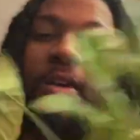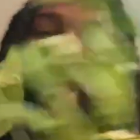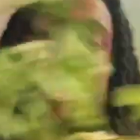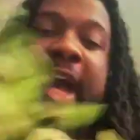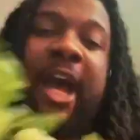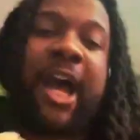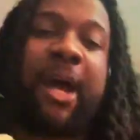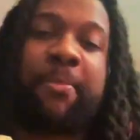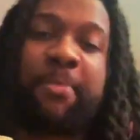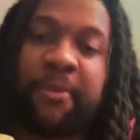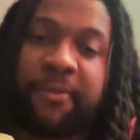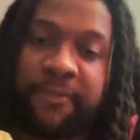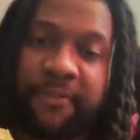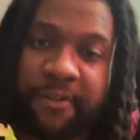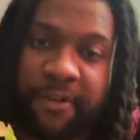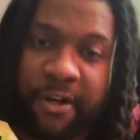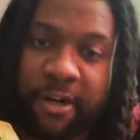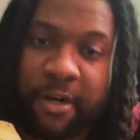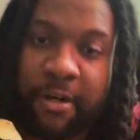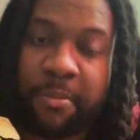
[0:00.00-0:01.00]
Okay, I
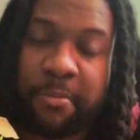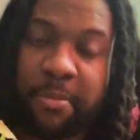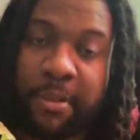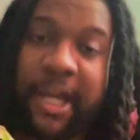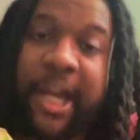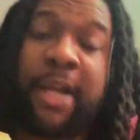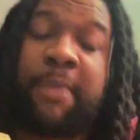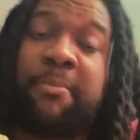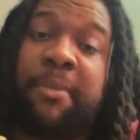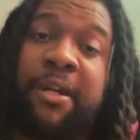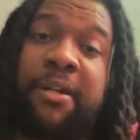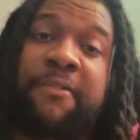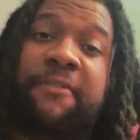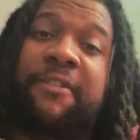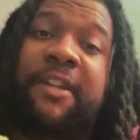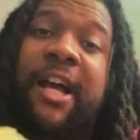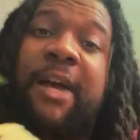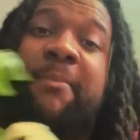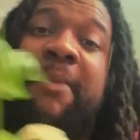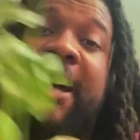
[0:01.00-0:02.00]
prefer Black
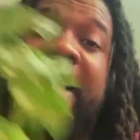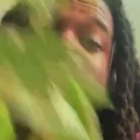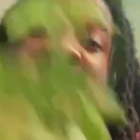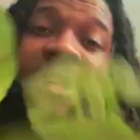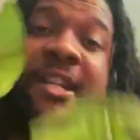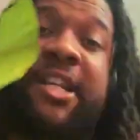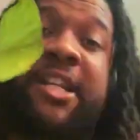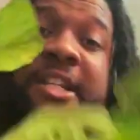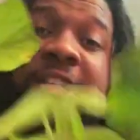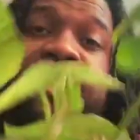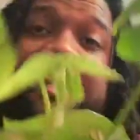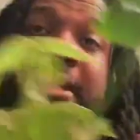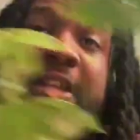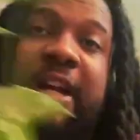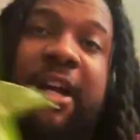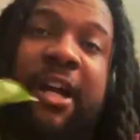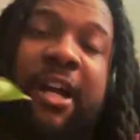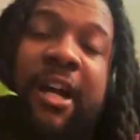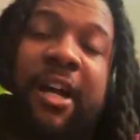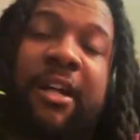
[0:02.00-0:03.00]
Butterfly by
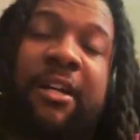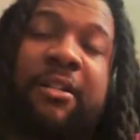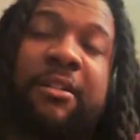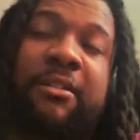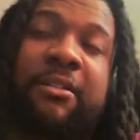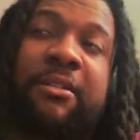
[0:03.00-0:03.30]
Denise. Uh,